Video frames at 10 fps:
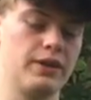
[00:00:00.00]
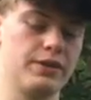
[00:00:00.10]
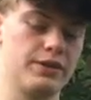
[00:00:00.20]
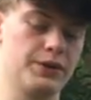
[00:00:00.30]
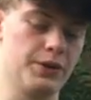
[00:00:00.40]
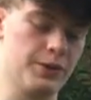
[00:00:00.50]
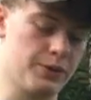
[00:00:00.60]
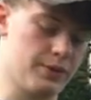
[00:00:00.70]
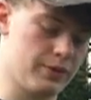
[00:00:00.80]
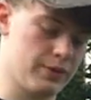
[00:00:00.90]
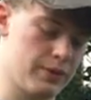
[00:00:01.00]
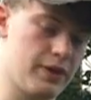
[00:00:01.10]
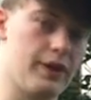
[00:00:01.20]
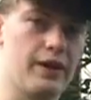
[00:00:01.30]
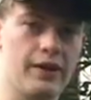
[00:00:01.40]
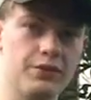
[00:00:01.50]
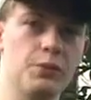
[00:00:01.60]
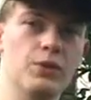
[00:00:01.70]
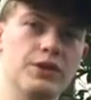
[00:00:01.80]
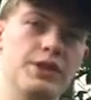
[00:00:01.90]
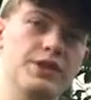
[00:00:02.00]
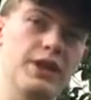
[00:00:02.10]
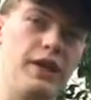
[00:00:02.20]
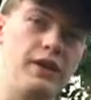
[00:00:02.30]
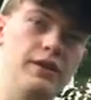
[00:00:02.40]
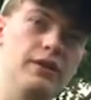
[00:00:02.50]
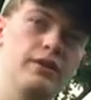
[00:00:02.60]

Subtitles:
So now I have some words to say